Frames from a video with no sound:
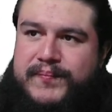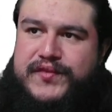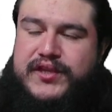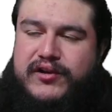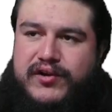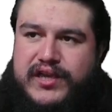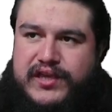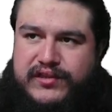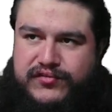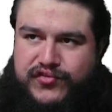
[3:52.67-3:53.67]
there
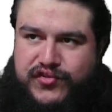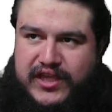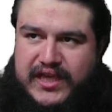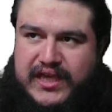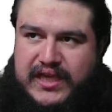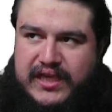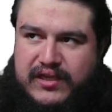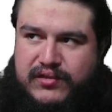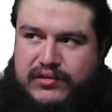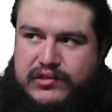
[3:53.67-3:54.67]
is
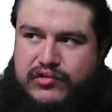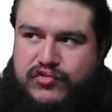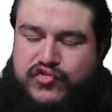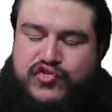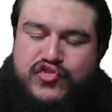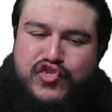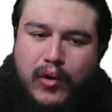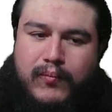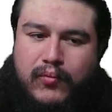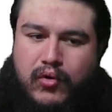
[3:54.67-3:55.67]
a
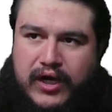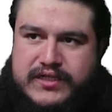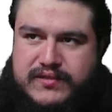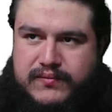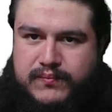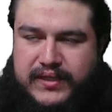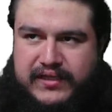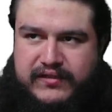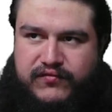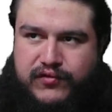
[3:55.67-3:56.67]
somewhat
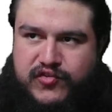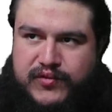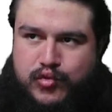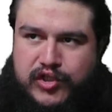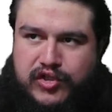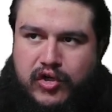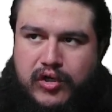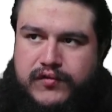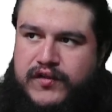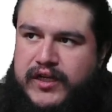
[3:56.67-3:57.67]
big difference between
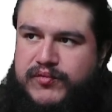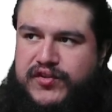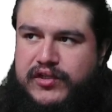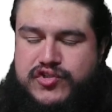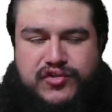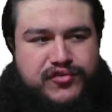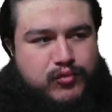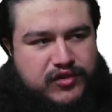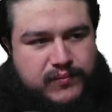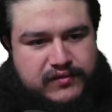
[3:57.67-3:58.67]
odd time signatures and
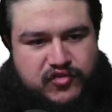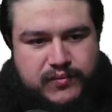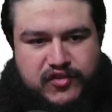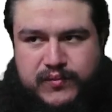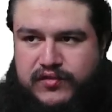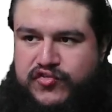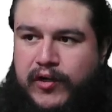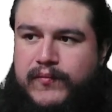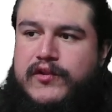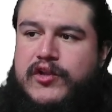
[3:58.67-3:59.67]
rhythmic displacement.
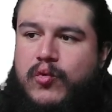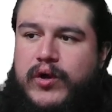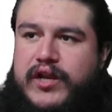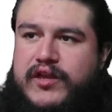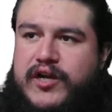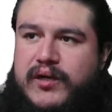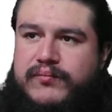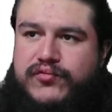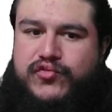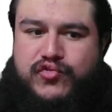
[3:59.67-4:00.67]
So when it
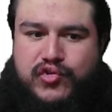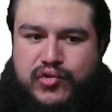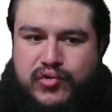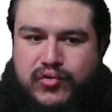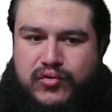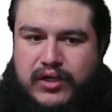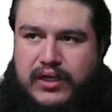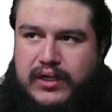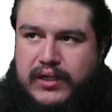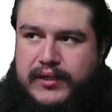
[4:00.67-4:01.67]
comes to
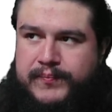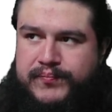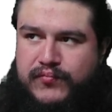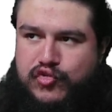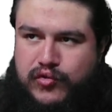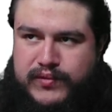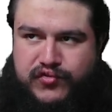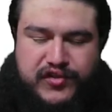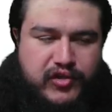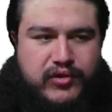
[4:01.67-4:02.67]

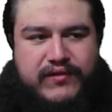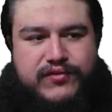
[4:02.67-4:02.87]
music, you have